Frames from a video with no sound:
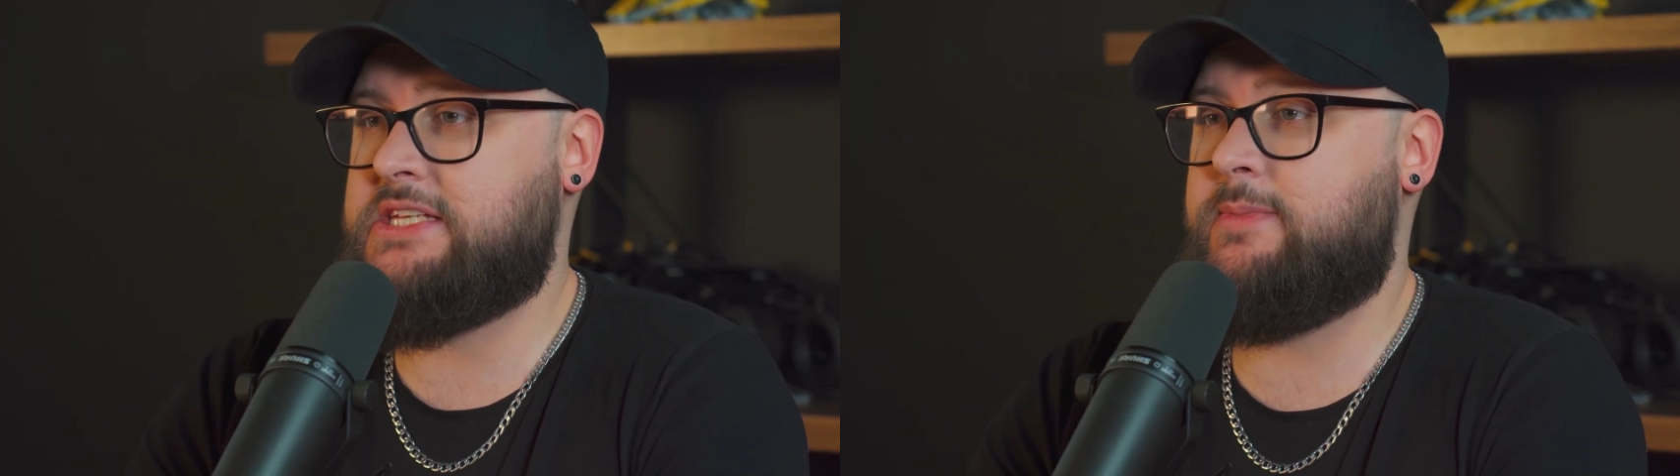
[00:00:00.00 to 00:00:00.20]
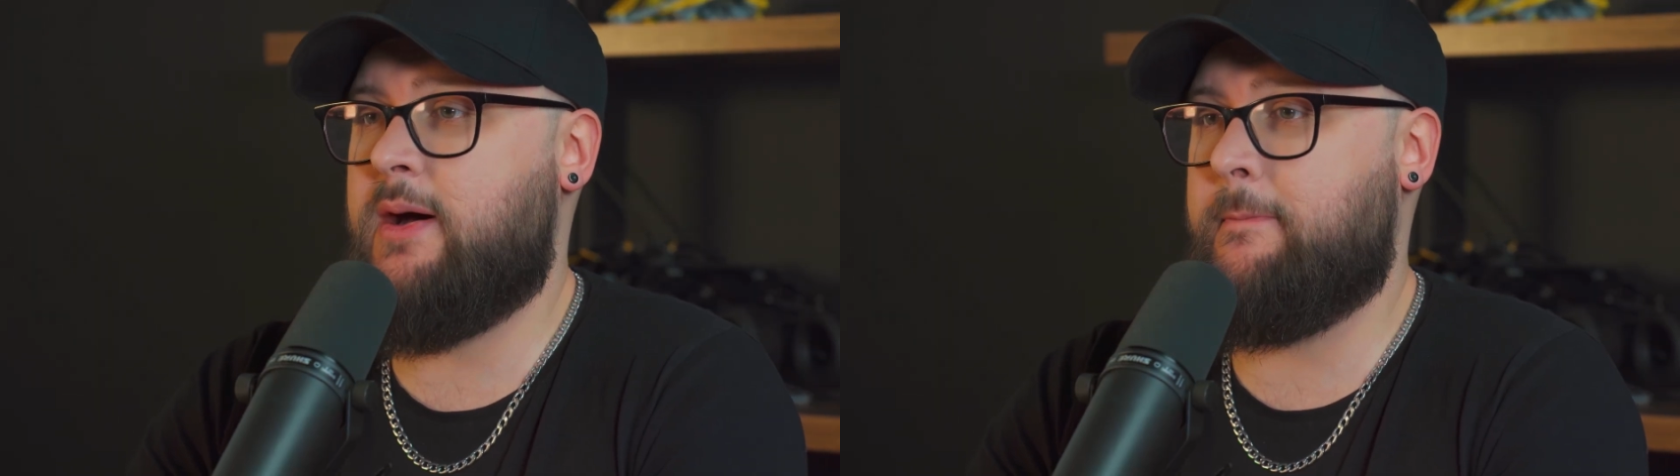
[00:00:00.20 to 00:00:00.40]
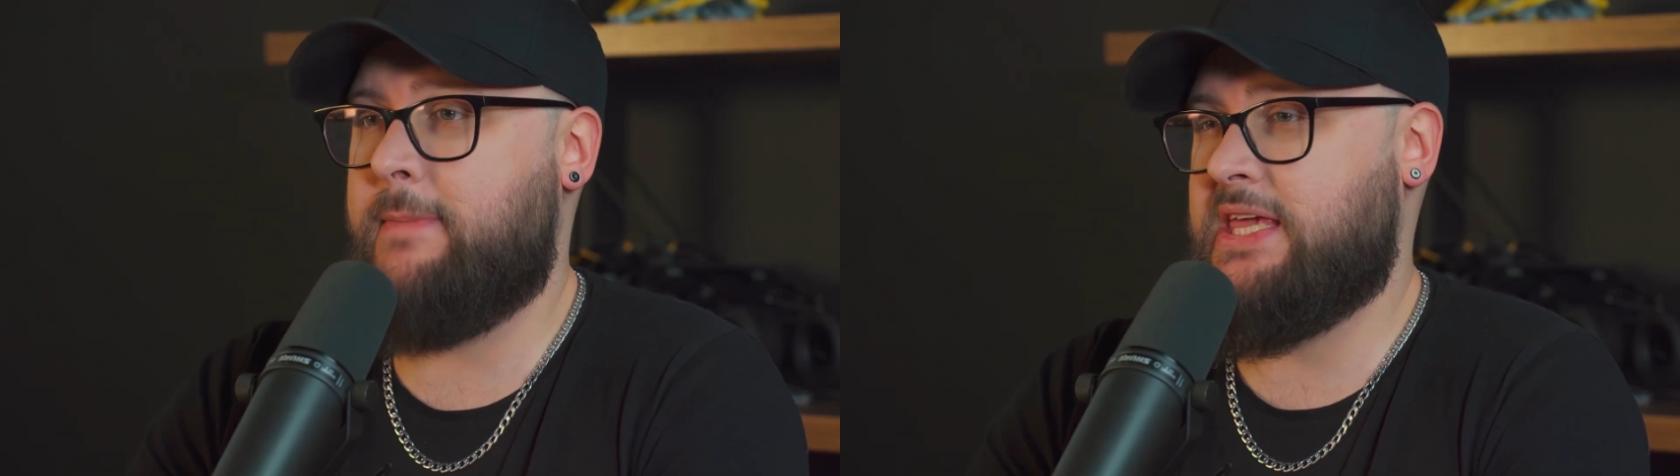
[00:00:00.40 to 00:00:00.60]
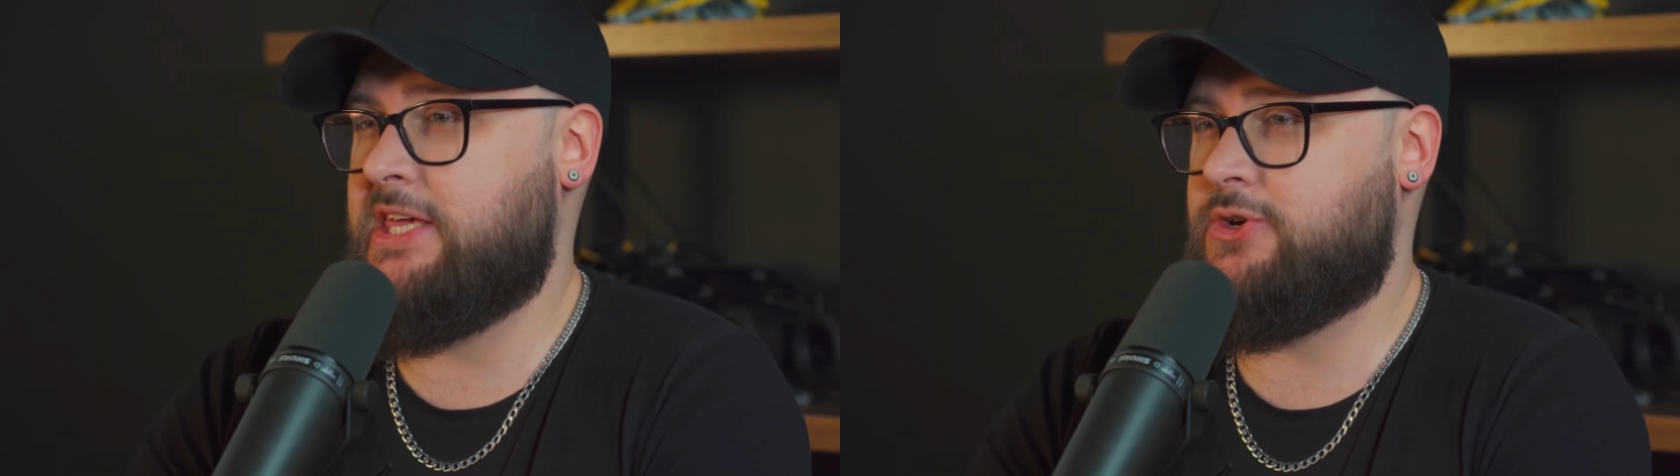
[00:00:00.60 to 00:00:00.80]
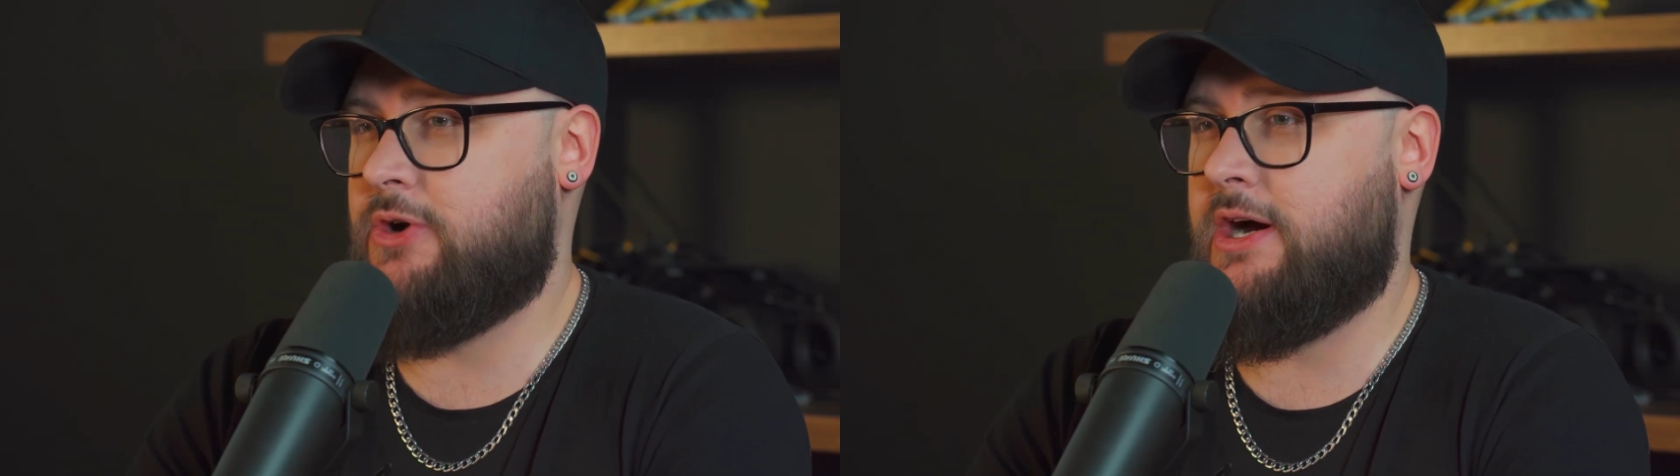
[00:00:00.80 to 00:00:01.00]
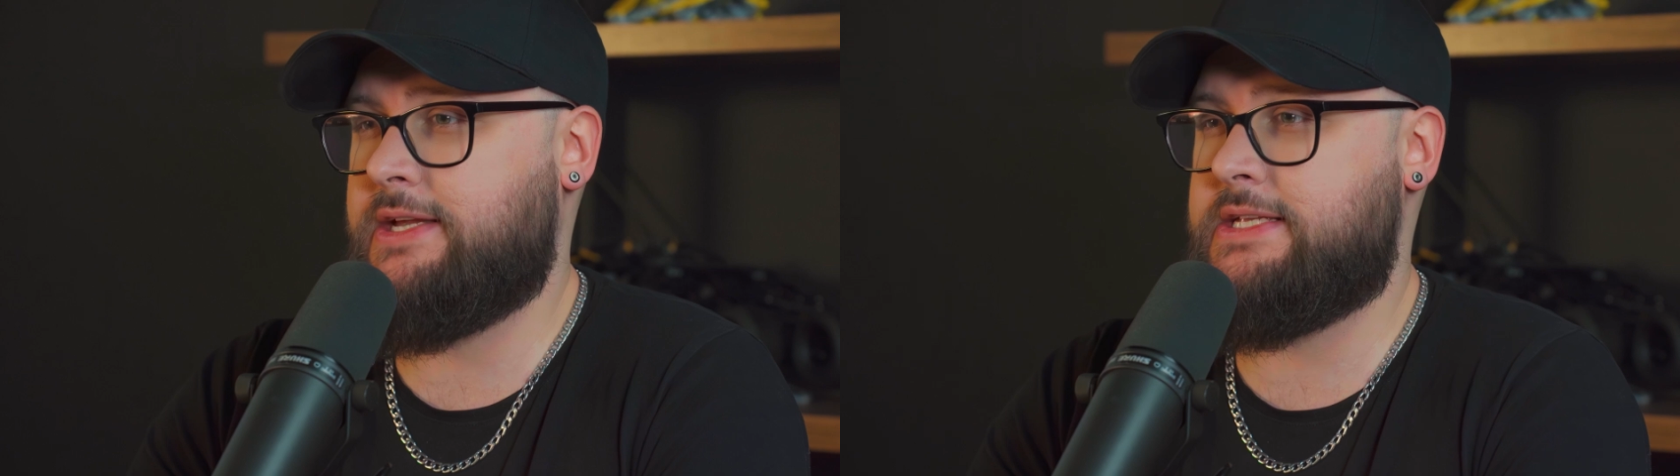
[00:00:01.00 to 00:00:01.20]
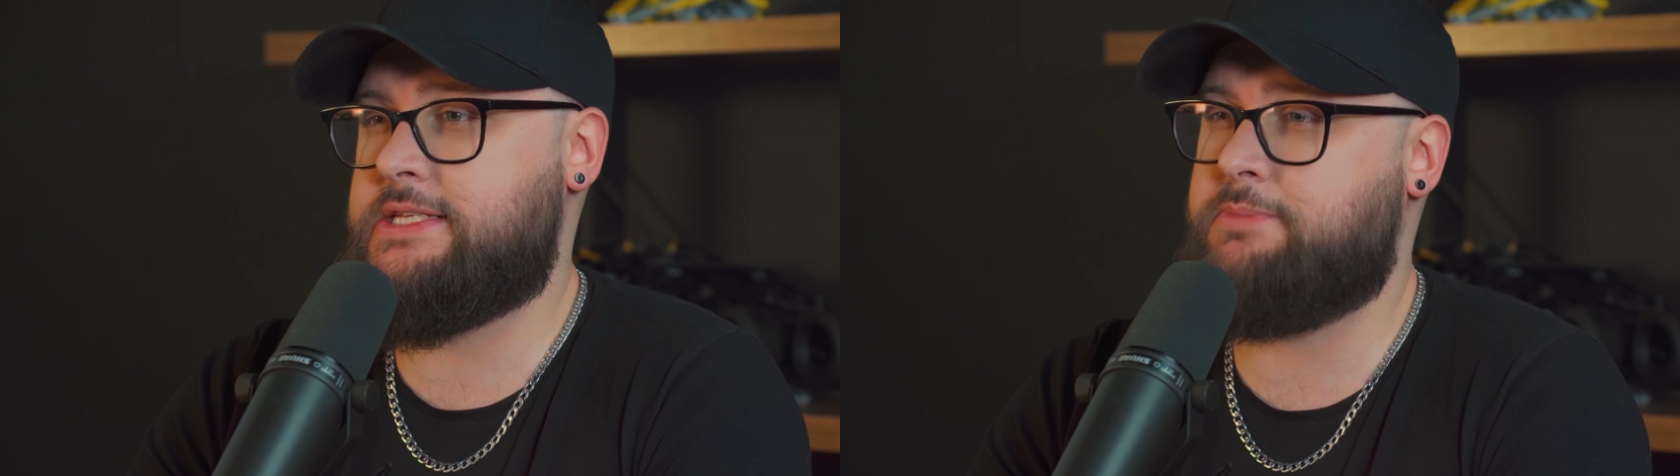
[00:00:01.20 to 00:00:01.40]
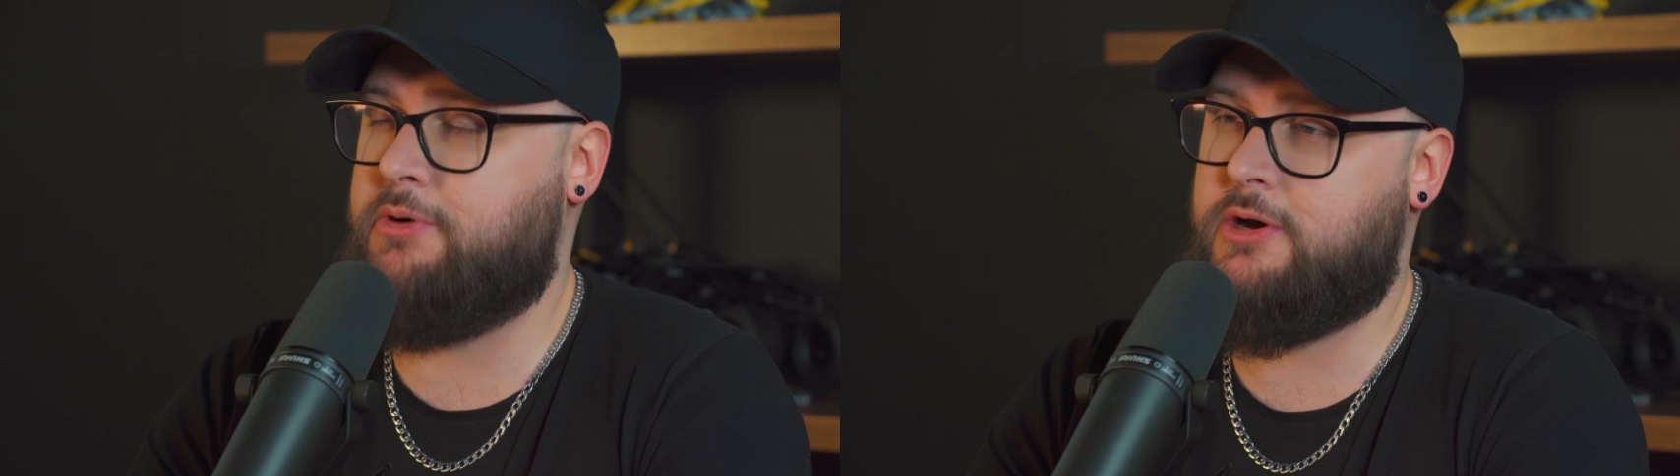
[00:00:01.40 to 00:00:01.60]
it's about making your
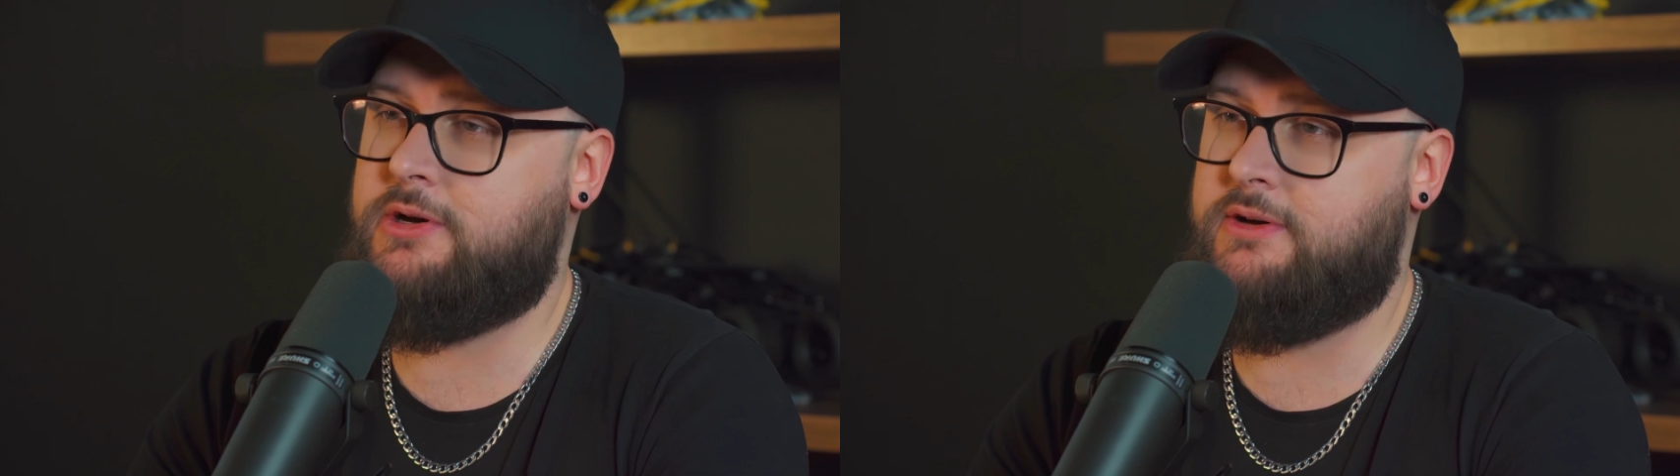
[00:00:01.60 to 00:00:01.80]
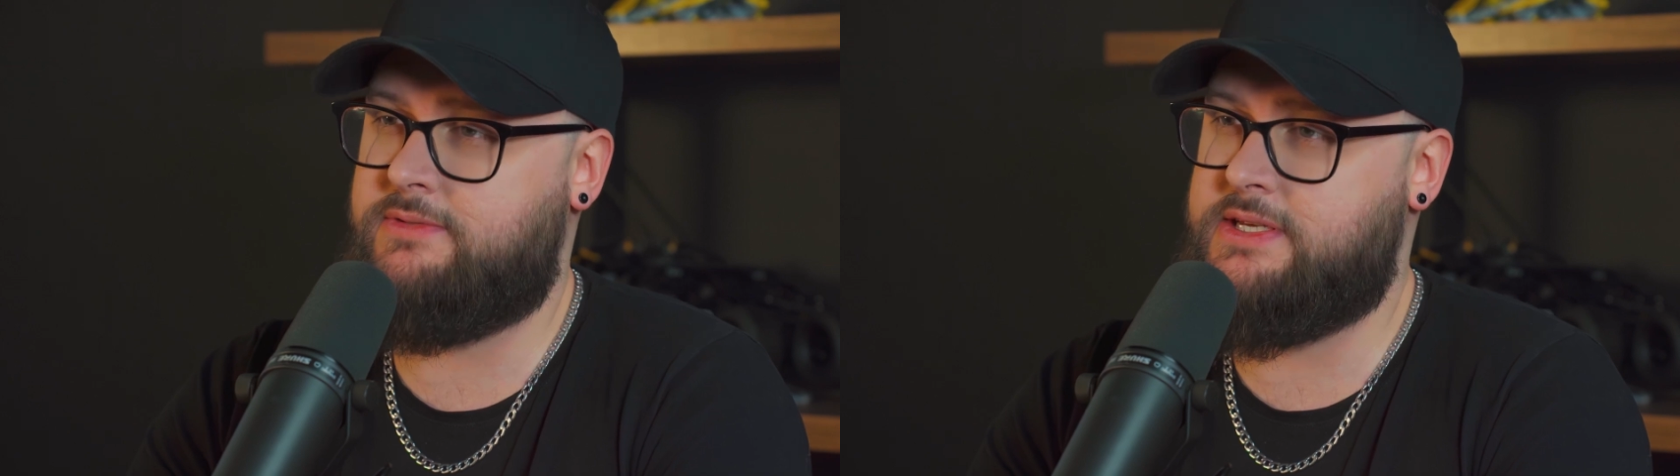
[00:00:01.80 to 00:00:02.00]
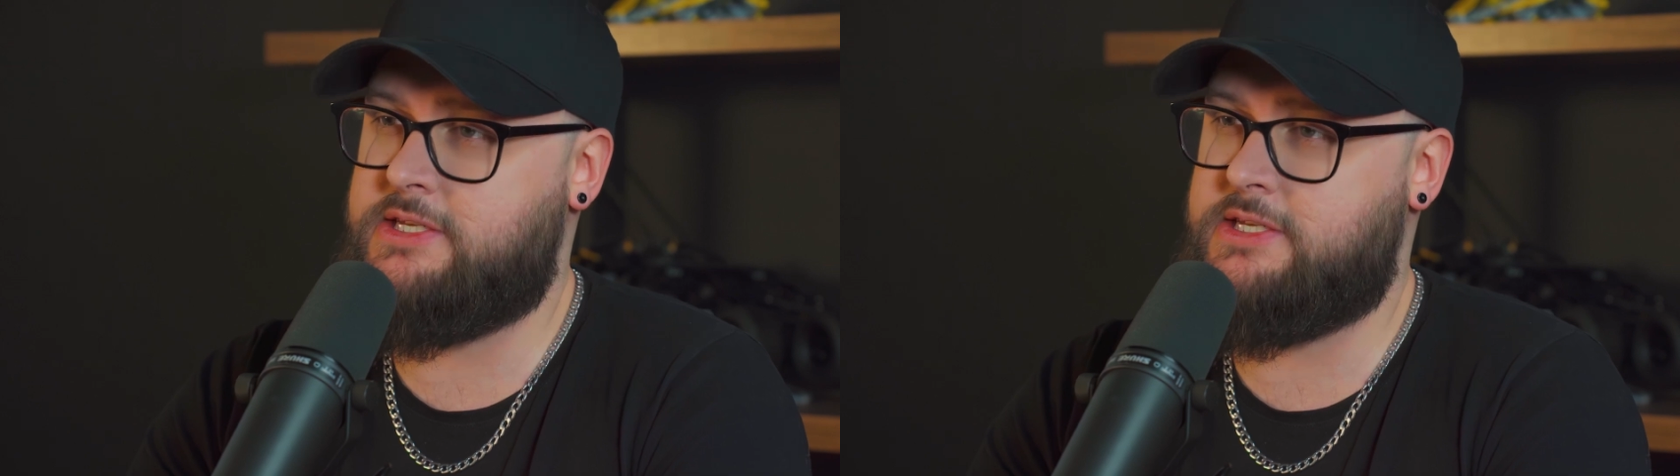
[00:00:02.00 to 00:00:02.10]
audience a part of the